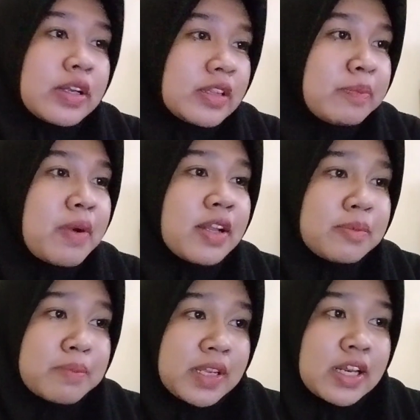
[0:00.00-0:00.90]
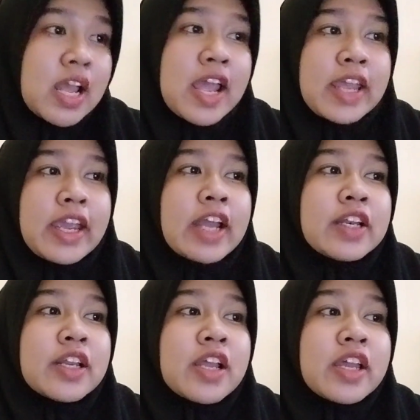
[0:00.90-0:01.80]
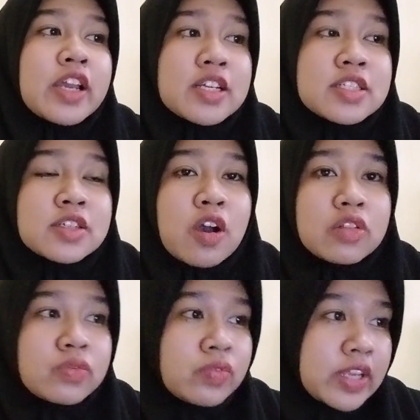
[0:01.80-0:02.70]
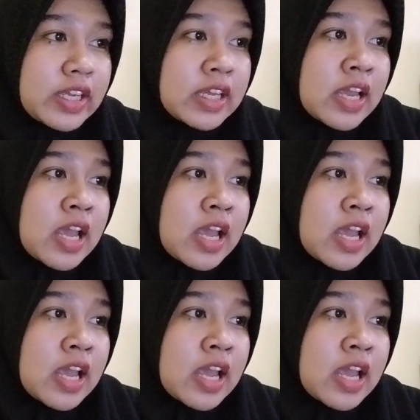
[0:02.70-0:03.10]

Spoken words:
department can cause conflict